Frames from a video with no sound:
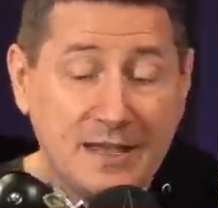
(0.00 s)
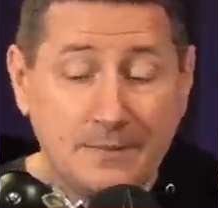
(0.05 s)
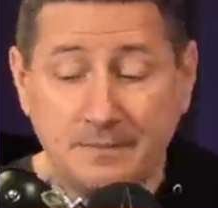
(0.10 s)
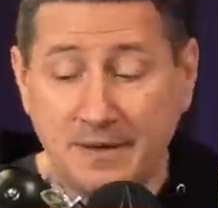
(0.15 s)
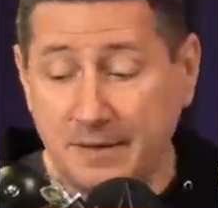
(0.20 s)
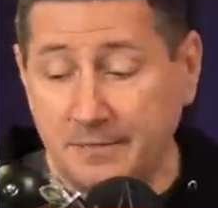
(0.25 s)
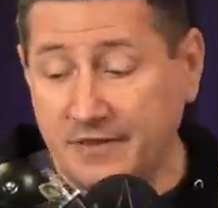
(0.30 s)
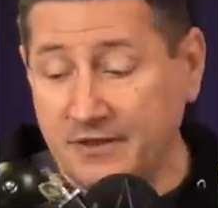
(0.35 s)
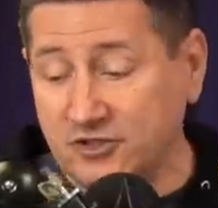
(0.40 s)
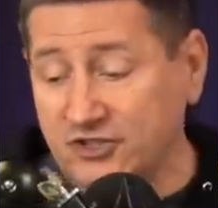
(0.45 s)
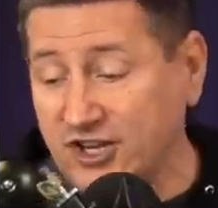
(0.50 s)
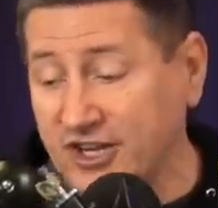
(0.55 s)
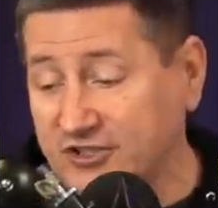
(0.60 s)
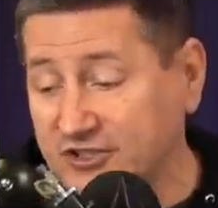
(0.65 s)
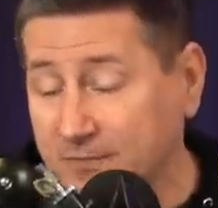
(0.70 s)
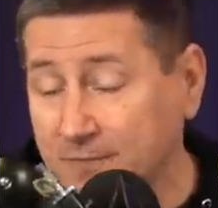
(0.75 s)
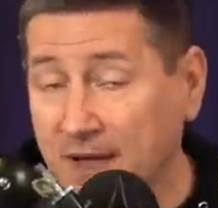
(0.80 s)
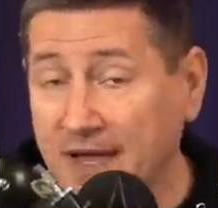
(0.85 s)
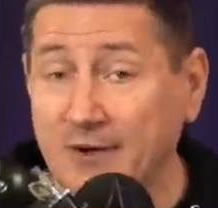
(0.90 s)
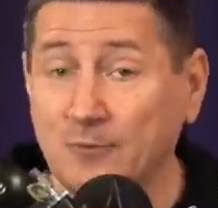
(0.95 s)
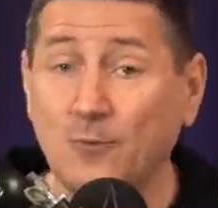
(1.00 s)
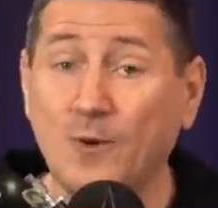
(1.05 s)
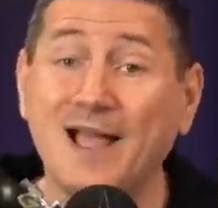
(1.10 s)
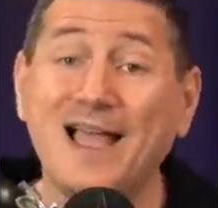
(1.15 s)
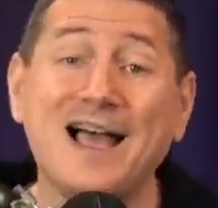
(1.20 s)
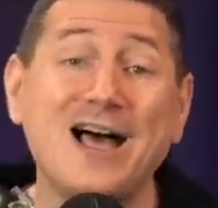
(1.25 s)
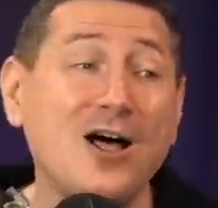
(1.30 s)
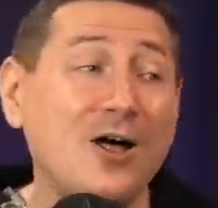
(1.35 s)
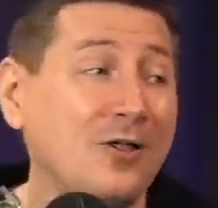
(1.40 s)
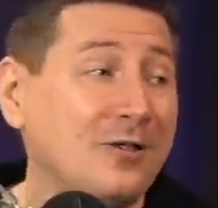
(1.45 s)
Maybe they're changing their mind.
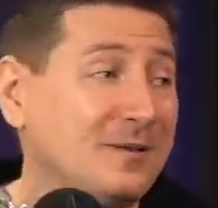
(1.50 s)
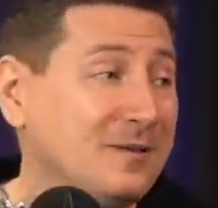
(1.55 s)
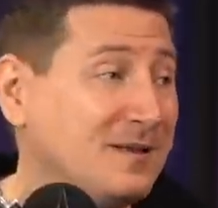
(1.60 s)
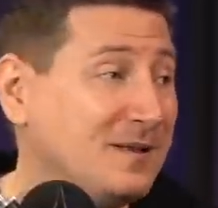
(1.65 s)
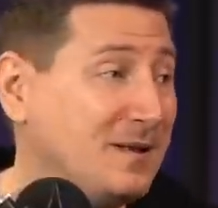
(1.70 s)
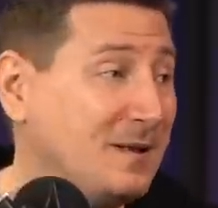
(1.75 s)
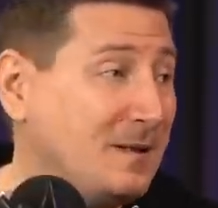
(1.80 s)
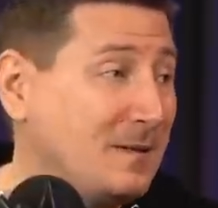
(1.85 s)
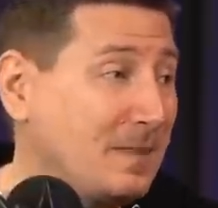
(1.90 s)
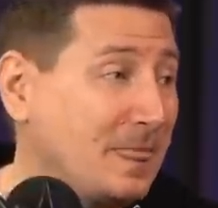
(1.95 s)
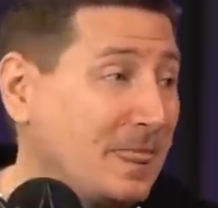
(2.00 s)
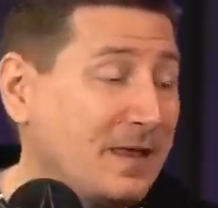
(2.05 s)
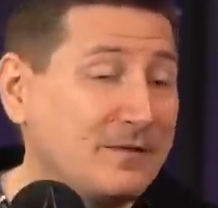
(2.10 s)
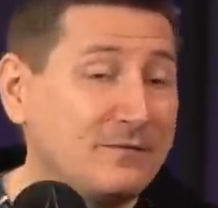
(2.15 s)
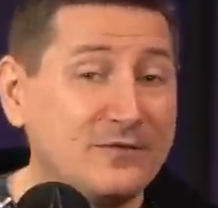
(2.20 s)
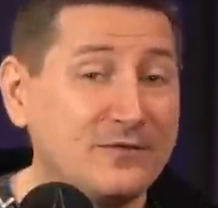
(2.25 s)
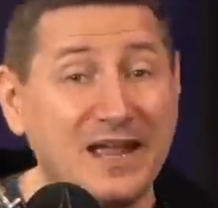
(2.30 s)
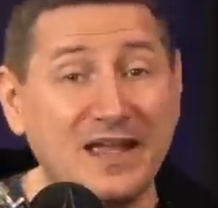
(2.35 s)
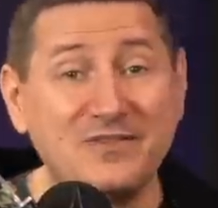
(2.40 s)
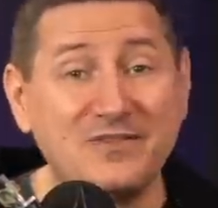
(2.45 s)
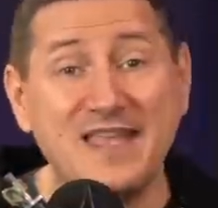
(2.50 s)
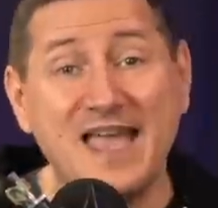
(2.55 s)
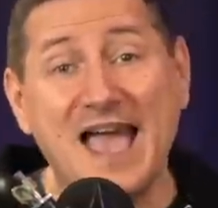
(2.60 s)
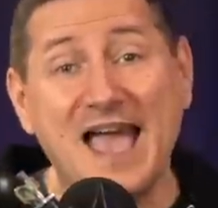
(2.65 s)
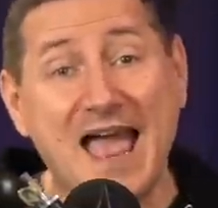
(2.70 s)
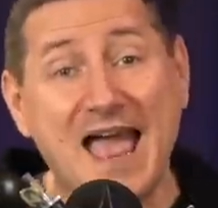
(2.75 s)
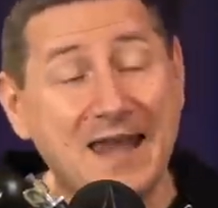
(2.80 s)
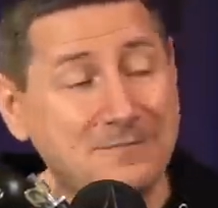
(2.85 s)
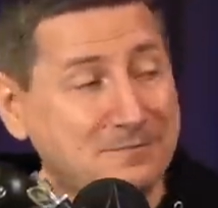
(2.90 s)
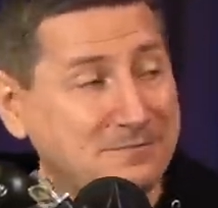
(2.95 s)
Well, forget
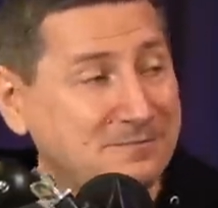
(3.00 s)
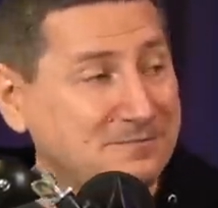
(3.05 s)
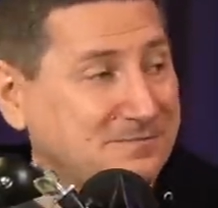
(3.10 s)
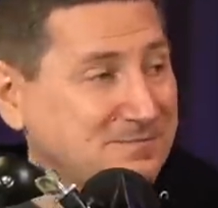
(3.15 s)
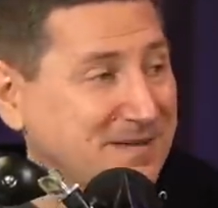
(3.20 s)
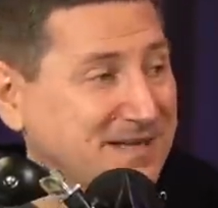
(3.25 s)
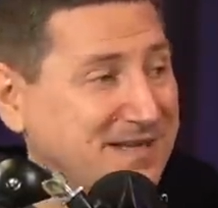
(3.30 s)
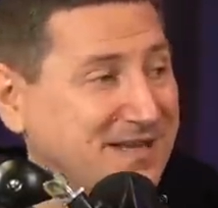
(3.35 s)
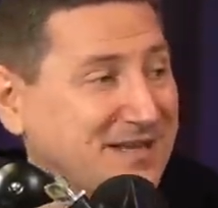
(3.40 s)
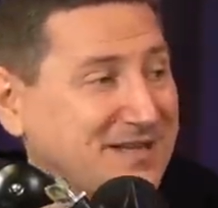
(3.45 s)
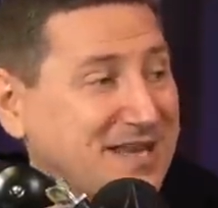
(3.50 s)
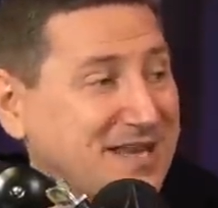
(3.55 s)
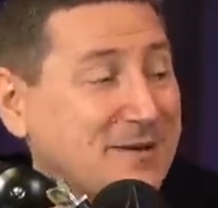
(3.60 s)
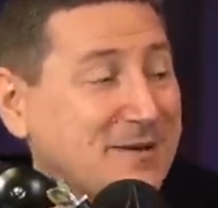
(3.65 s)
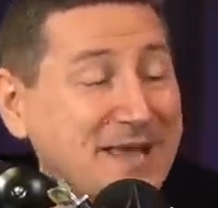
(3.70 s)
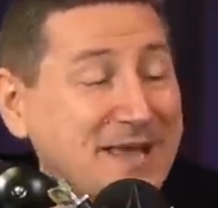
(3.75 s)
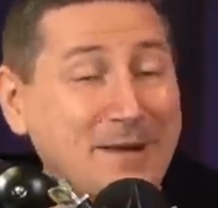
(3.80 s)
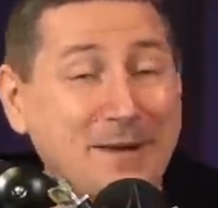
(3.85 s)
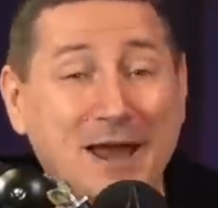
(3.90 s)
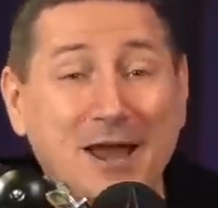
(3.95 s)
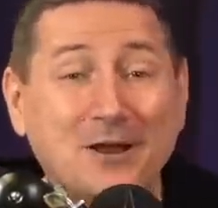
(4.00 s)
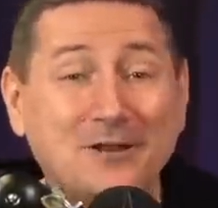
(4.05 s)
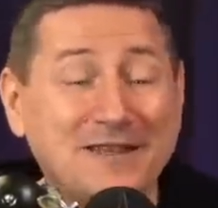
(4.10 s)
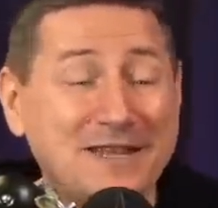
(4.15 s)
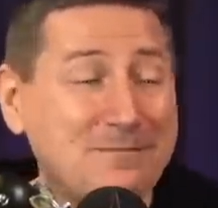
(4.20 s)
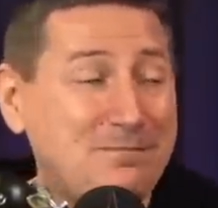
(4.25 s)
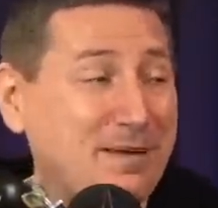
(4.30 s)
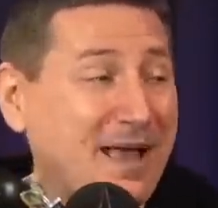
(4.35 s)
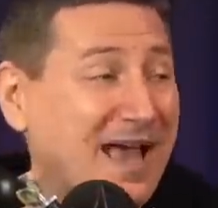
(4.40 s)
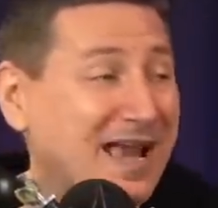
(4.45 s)
that, because
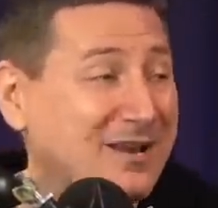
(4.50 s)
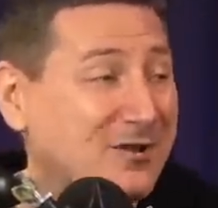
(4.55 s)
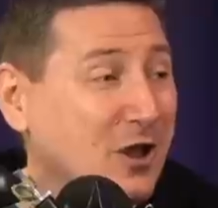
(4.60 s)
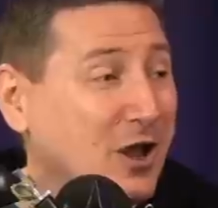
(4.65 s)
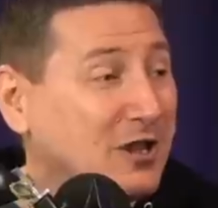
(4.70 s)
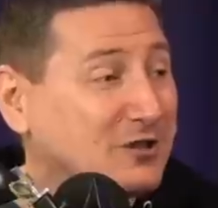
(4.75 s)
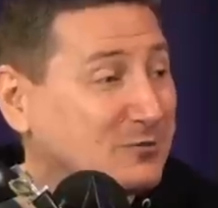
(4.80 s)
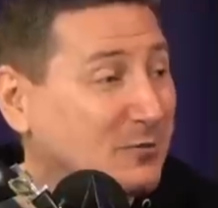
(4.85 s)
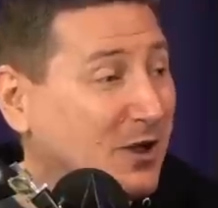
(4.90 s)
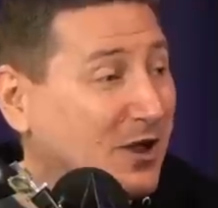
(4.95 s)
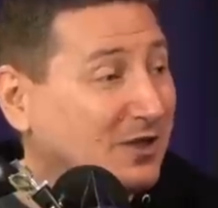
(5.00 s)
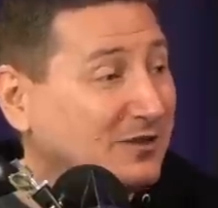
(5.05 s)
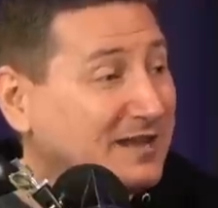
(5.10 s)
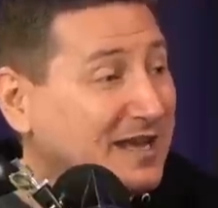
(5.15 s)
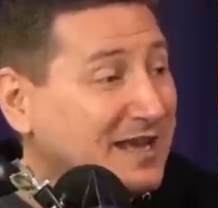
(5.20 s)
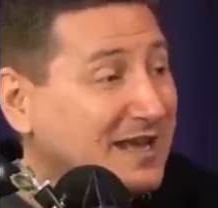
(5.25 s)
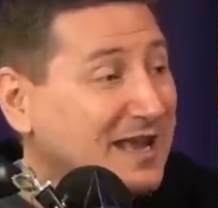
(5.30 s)
apparently Patton Oswalt,